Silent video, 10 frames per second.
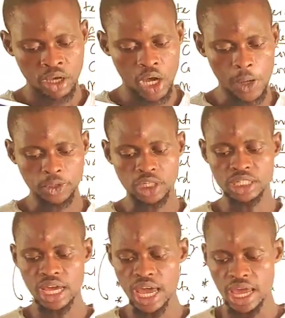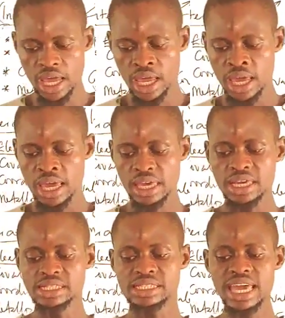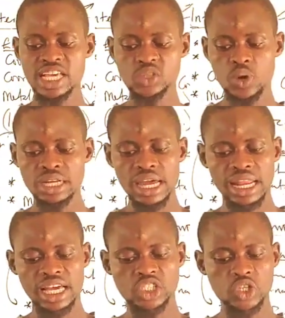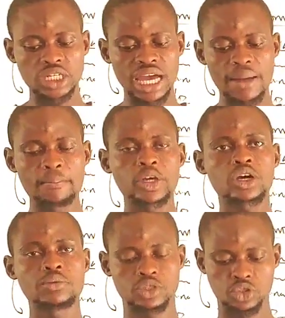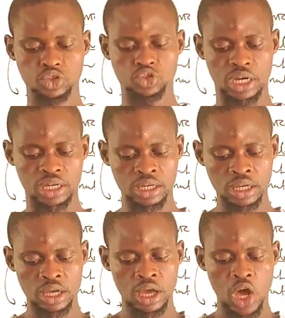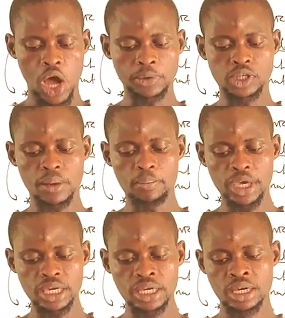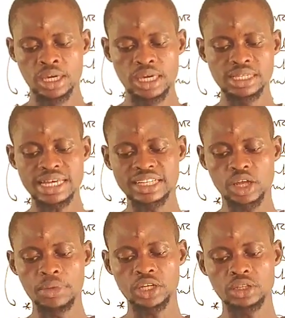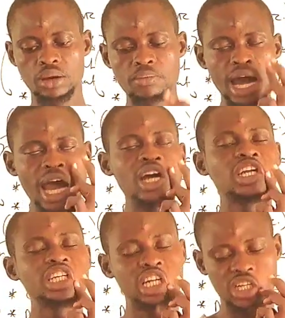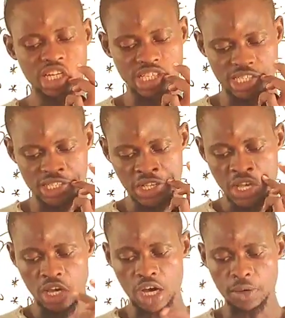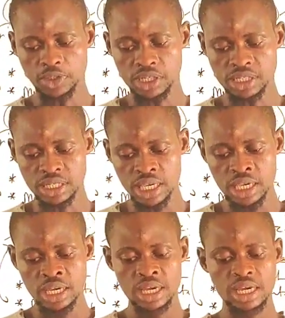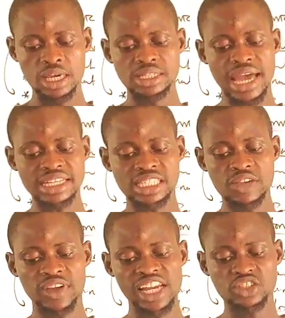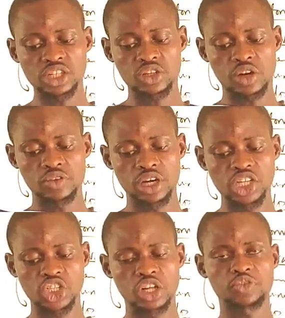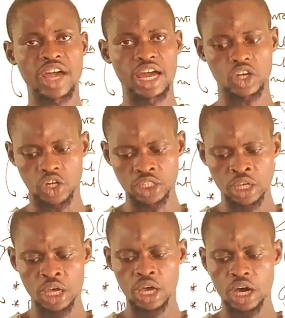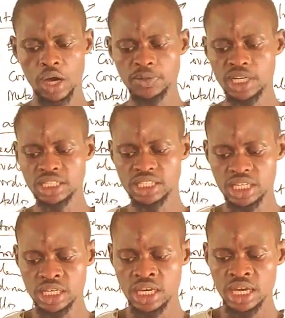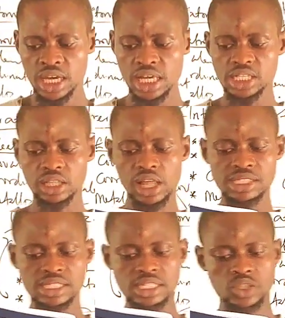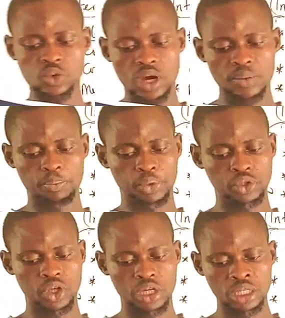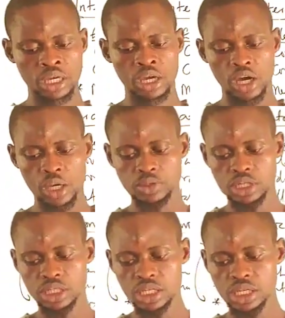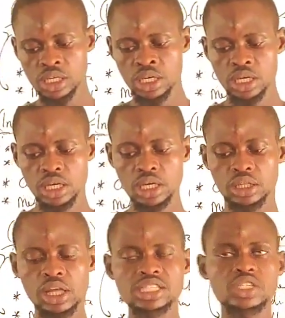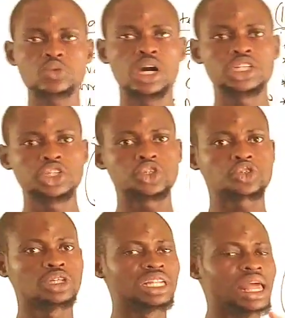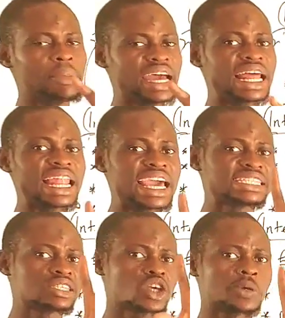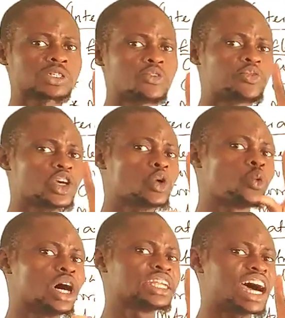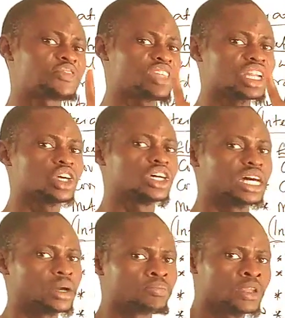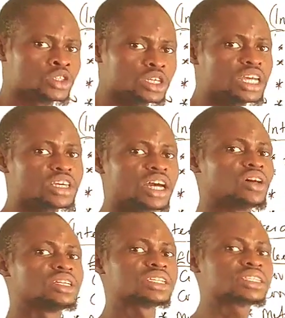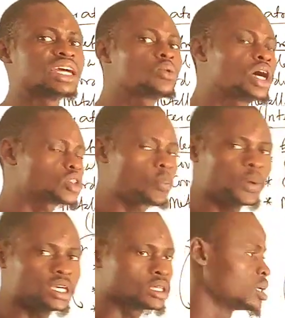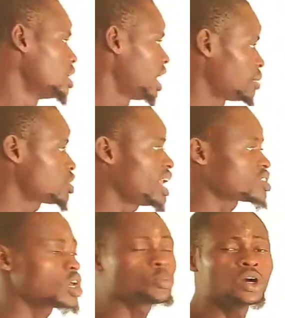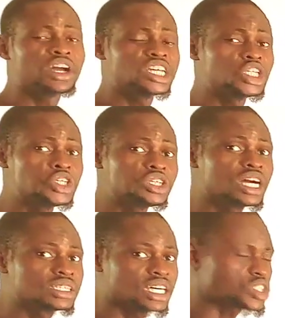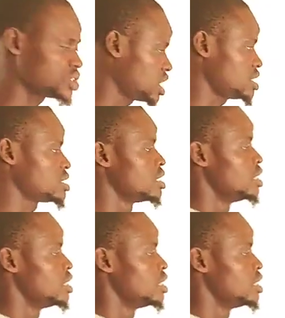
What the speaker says: Option A, it gains 1 electron and becomes neutral. Option B, its atomic number decreases. Option C, it achieves electronic configuration of argon. Option D, it loses 1 proton. Option E, it loses 1 neutron. Let me analyze this option for you one after the other so that you can understand what to pick. I'm sure that some people already knew the answer to this.